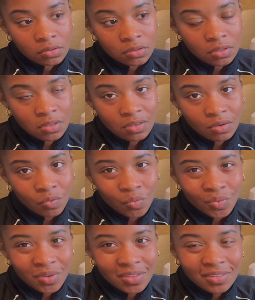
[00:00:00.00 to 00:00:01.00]
know,
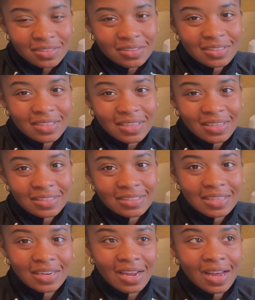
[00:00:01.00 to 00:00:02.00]
want
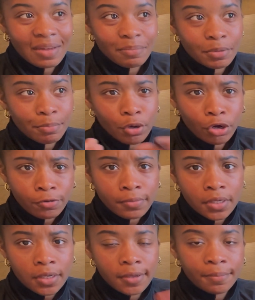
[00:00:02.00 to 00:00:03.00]
it to not be
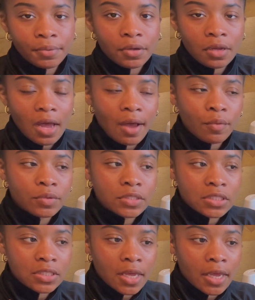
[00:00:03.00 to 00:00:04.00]
permanent. But I
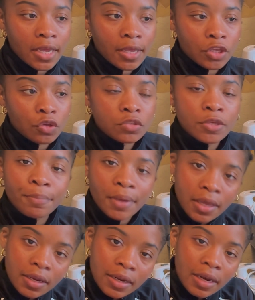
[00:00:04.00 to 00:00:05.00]
would say use a
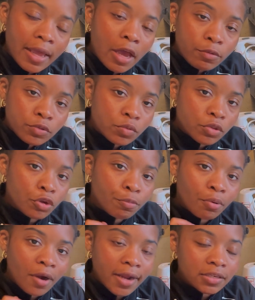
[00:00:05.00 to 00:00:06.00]
pen, and it helps with your
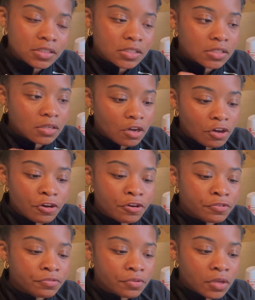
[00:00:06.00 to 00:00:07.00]
practice
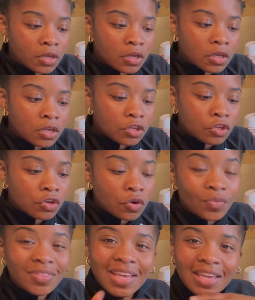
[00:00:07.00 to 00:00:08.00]
of, you
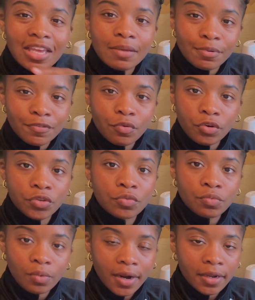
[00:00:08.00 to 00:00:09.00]
know, thinking before
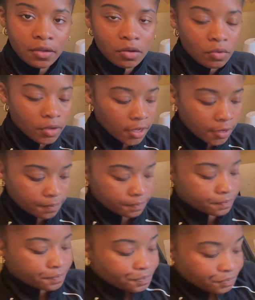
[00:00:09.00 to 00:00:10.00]
you write, okay?
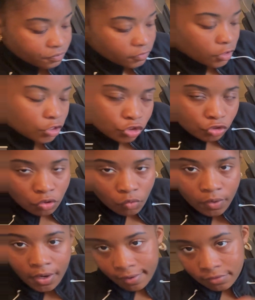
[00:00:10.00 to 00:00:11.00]
Because you
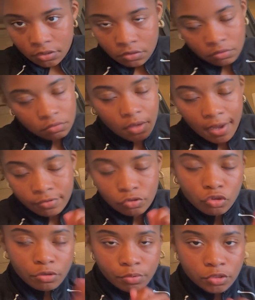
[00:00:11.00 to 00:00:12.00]
don't want to have
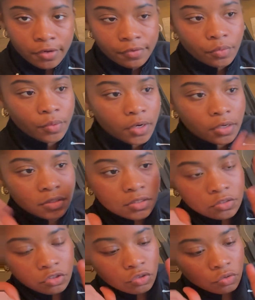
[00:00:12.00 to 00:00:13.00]
scribbles everywhere, because
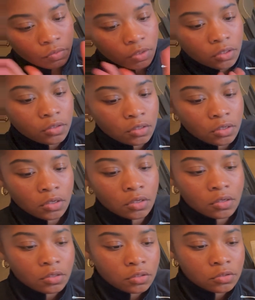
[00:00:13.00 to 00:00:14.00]
then you don't want to.
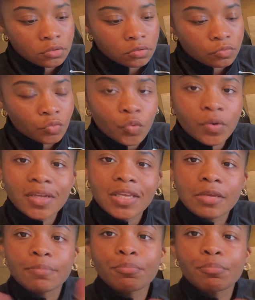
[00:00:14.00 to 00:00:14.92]
We want to keep